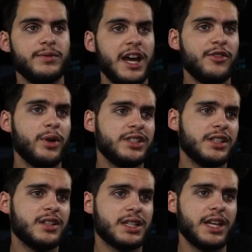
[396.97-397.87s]
Now, if you want to stick
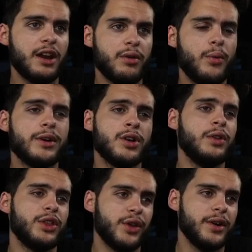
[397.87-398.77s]
to the standard rewards,
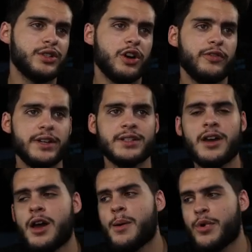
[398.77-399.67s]
only thirty trophies.
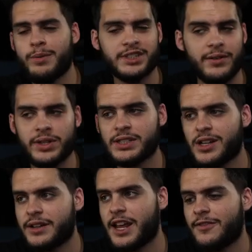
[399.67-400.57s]
Pretty much everything's
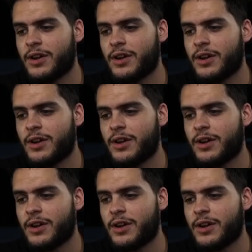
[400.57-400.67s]
cut in half.